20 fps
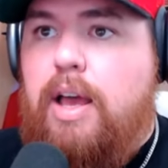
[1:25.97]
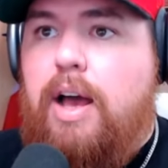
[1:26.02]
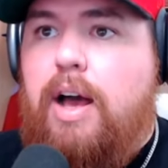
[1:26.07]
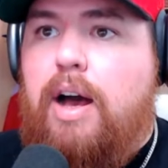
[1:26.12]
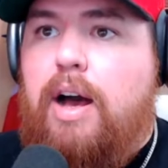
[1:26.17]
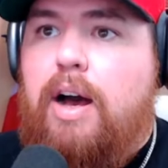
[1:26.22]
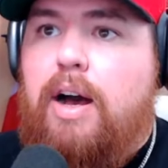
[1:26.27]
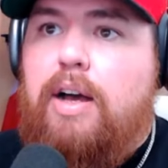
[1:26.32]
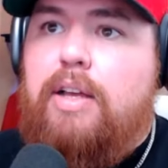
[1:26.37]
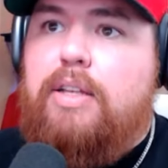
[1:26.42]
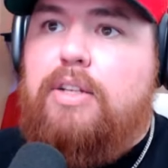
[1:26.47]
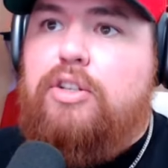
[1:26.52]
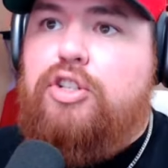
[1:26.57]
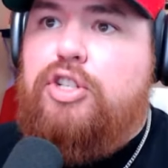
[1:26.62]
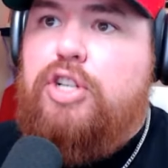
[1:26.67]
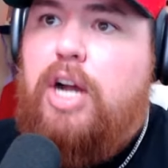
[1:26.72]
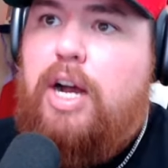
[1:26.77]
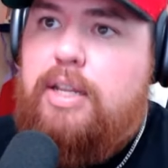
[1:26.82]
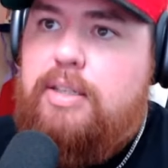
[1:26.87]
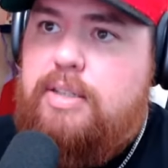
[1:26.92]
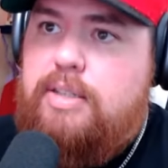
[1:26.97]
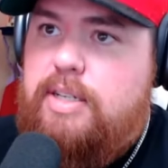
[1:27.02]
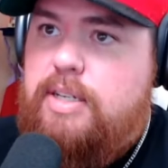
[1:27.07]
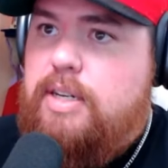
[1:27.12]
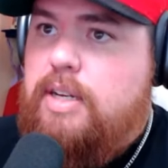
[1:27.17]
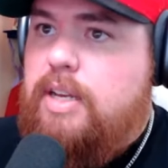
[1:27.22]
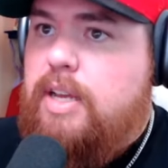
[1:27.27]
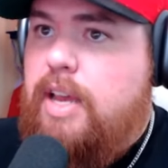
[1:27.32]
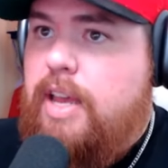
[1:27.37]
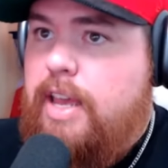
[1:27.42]
Uh,
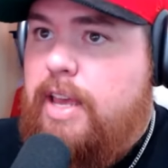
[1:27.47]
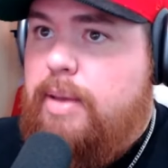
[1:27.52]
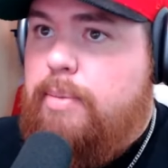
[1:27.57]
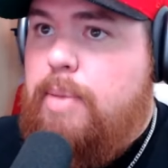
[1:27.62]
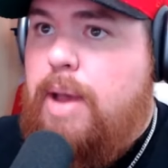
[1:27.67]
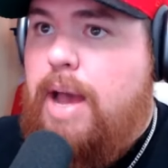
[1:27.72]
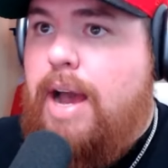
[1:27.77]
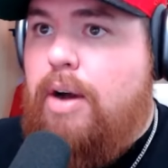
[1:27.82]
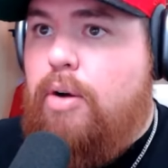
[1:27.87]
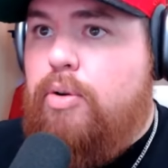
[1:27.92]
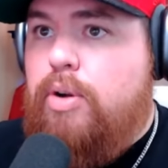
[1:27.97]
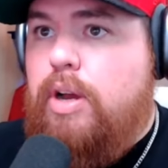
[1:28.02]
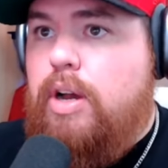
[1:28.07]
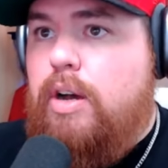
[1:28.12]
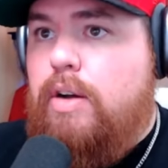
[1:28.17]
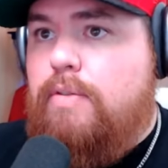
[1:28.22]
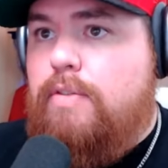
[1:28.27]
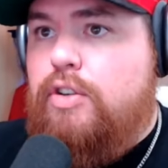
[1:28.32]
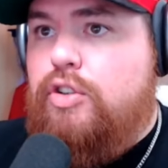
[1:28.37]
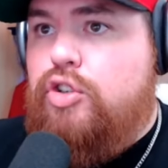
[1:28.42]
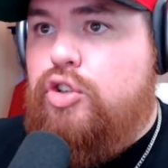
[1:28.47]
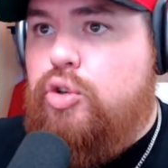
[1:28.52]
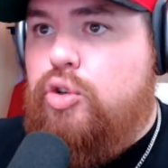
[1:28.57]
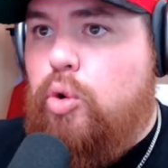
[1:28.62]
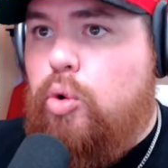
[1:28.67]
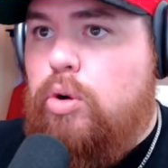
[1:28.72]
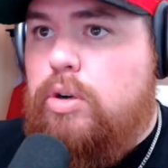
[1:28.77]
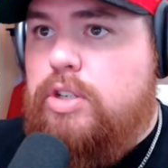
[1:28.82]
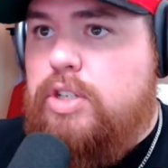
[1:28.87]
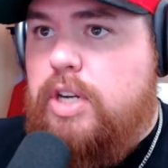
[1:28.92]
Johnson came out of
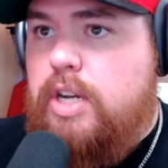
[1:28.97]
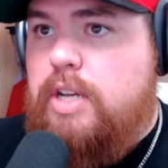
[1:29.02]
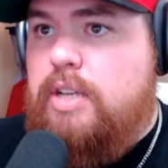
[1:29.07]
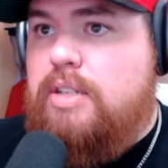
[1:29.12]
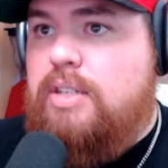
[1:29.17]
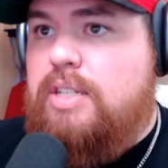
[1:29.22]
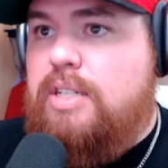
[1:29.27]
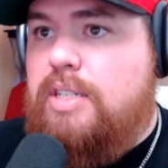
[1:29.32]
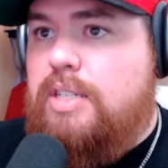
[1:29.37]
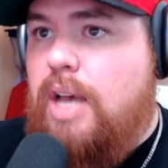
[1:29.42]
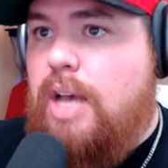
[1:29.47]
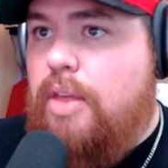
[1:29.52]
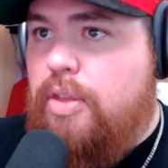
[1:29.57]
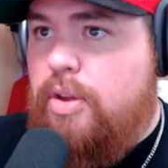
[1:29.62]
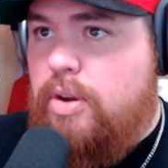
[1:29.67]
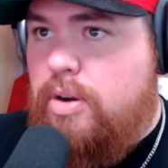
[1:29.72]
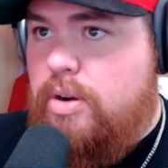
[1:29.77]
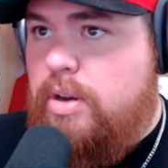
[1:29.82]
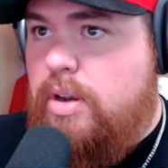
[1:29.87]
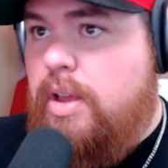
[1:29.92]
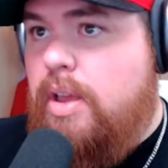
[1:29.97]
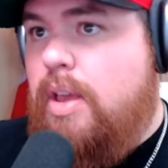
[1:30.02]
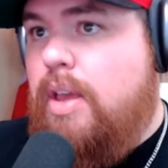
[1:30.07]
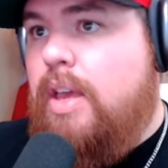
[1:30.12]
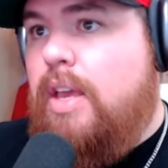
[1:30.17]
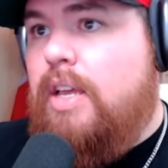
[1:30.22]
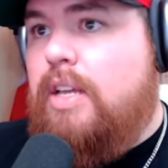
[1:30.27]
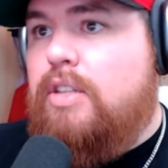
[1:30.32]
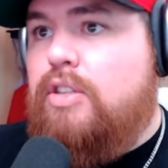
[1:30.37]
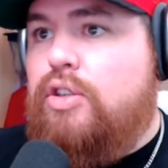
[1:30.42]
Georgia Southern
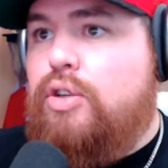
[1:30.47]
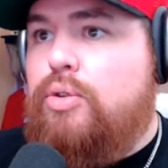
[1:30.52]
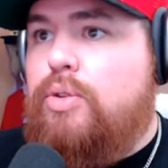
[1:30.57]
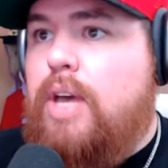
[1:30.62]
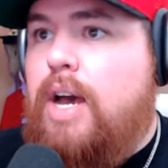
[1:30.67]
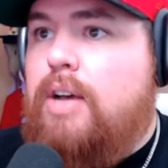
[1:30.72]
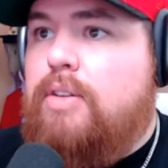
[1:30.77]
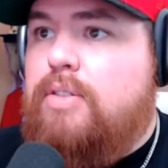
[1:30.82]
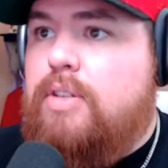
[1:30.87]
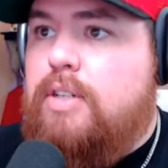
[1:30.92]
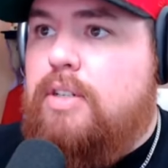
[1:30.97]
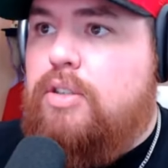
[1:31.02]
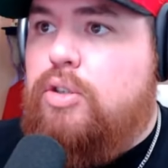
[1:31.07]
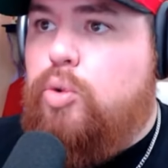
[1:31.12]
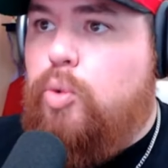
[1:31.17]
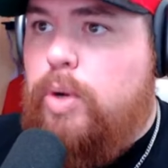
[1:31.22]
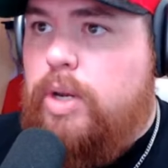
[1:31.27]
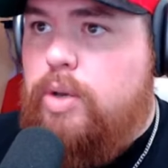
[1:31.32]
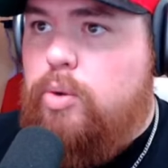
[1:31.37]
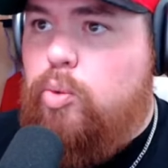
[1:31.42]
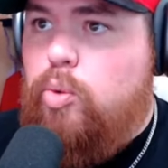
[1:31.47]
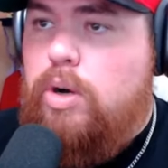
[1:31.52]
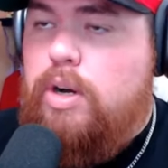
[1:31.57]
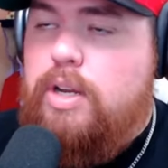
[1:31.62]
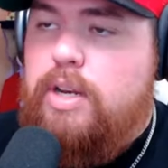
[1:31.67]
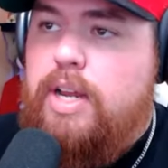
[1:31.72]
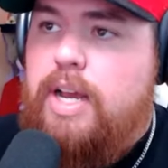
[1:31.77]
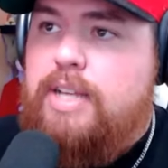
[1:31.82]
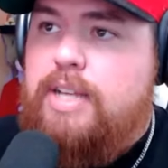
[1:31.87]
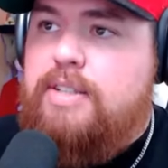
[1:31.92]
in
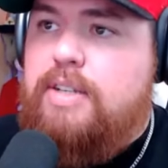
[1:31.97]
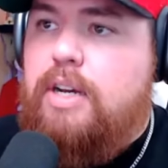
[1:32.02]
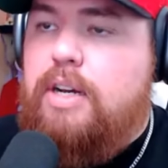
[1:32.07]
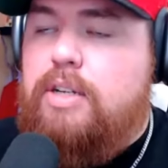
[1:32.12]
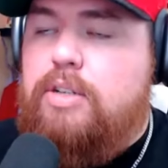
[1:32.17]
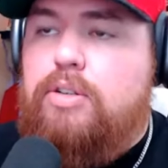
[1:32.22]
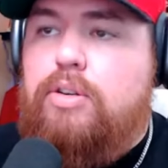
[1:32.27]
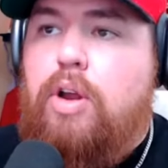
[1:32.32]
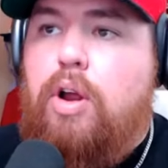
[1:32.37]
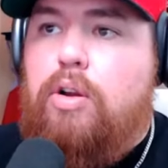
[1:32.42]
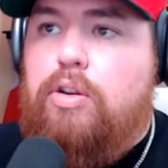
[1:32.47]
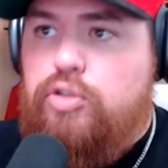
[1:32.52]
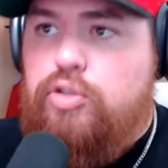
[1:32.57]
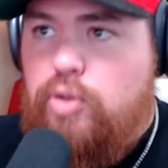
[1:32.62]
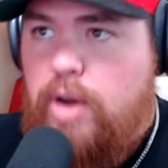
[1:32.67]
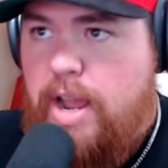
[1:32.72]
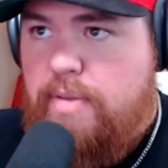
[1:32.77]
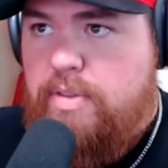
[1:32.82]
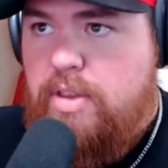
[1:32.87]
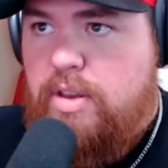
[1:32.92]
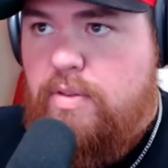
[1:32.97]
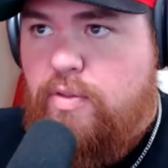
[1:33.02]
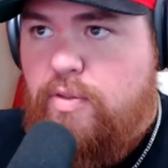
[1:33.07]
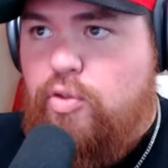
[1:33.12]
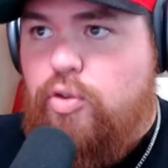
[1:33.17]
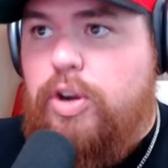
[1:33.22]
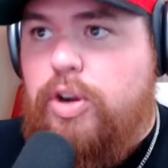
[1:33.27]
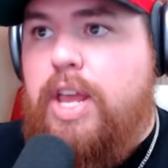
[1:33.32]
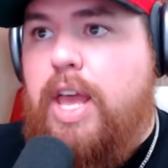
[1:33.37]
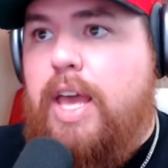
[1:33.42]
2021 as an undrafted
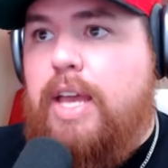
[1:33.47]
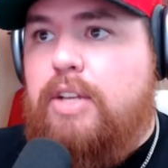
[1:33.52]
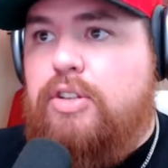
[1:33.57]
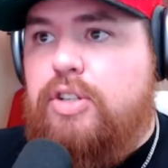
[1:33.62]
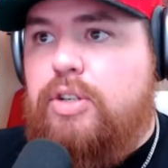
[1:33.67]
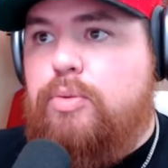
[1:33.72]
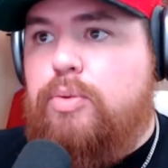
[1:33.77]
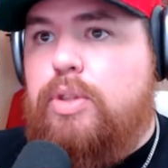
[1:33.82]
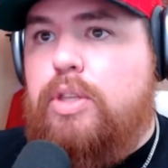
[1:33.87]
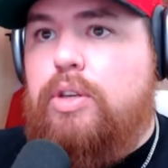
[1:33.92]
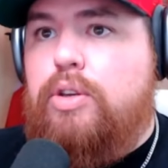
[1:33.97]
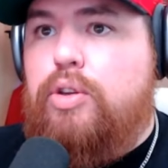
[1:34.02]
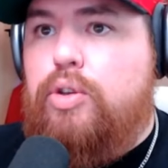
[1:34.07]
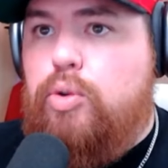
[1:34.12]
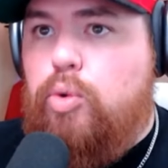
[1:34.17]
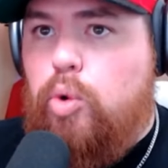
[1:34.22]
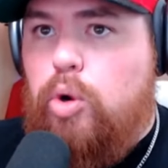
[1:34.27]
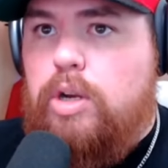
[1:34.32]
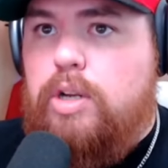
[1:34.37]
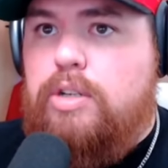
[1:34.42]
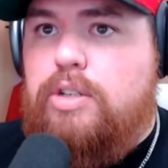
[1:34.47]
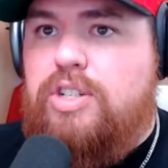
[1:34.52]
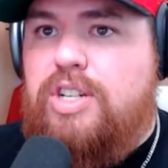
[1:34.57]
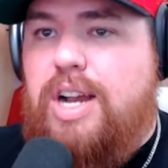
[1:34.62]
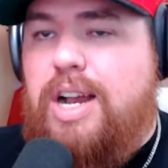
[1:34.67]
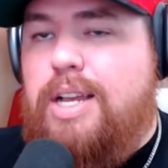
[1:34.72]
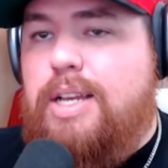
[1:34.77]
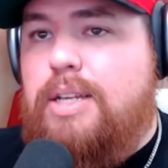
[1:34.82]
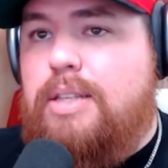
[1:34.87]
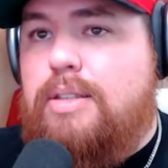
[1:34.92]
free agent with the New York
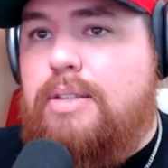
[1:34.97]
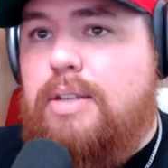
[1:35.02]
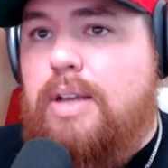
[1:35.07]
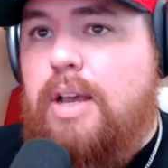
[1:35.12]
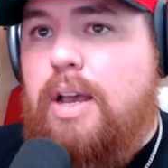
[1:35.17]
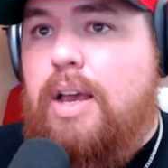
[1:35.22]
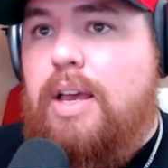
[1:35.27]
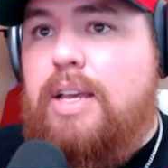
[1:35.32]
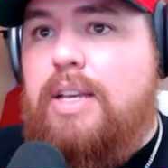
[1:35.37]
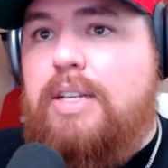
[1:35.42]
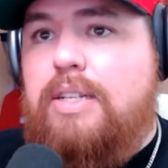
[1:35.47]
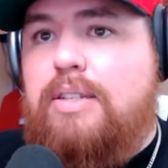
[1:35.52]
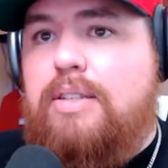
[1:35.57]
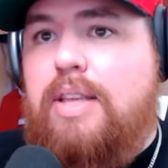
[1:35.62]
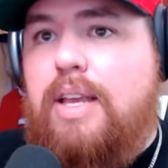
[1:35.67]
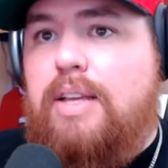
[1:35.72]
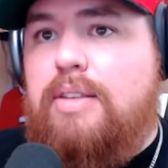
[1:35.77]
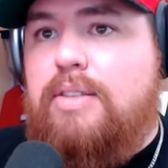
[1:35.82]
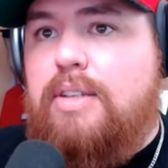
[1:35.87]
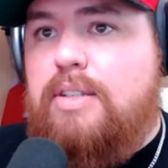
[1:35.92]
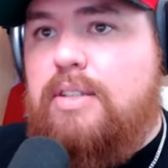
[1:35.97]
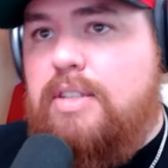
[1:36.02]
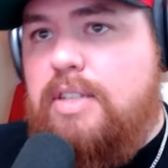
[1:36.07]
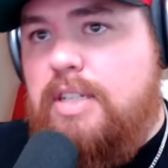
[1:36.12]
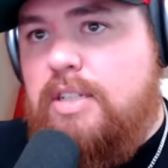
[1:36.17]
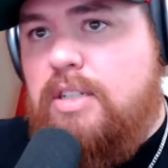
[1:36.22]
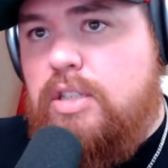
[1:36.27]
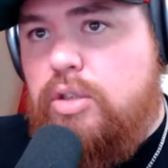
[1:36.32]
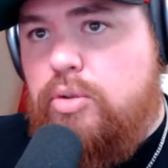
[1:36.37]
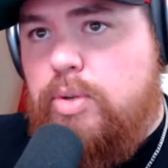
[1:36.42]
Giants. He stands at
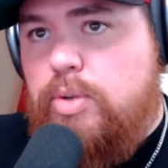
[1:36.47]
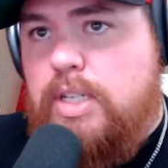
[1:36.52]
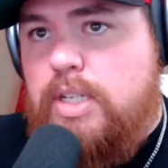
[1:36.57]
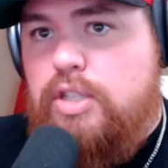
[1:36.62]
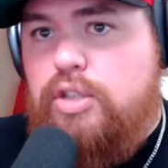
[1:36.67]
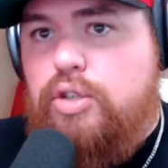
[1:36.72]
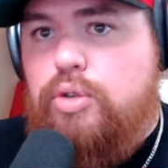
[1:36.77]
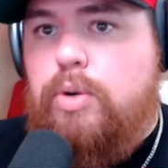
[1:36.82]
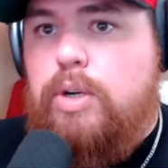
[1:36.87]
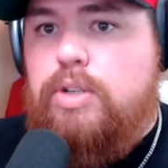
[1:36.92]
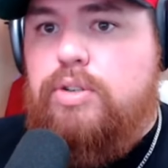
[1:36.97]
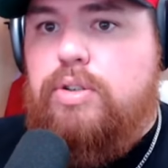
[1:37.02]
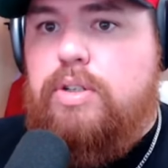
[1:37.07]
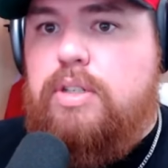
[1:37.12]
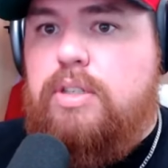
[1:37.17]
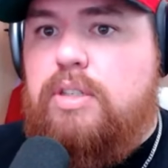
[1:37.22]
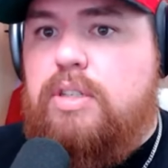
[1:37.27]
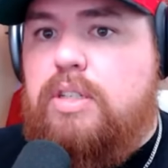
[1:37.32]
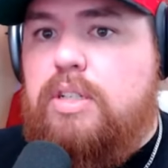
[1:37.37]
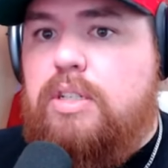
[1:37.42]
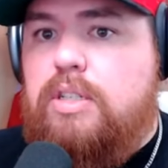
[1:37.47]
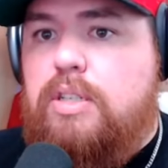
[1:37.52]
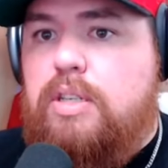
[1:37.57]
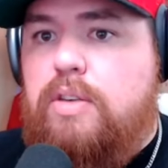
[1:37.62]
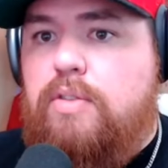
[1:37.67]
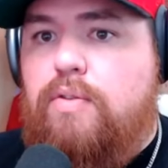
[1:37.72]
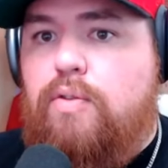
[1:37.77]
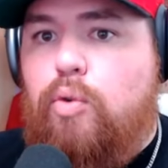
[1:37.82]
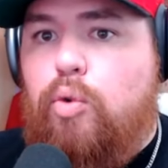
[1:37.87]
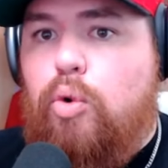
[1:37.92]
6'3,
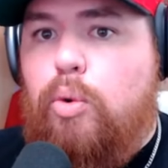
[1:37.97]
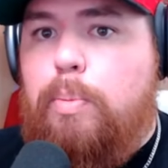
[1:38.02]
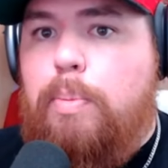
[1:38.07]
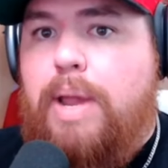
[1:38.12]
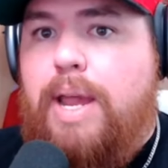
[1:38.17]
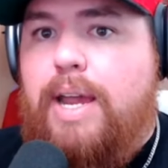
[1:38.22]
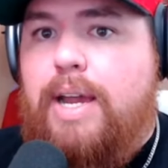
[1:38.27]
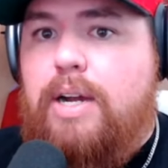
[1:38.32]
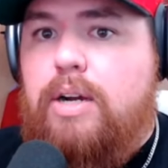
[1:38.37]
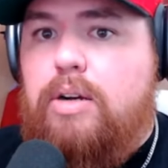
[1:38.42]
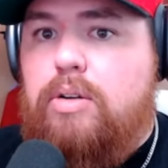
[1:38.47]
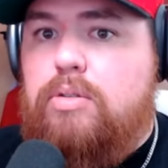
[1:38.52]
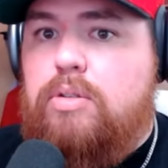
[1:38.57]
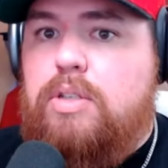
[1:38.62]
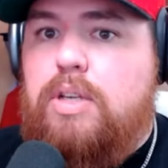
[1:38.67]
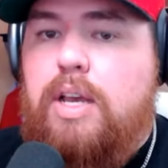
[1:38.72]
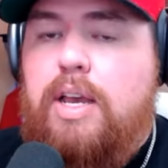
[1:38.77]
264 pounds.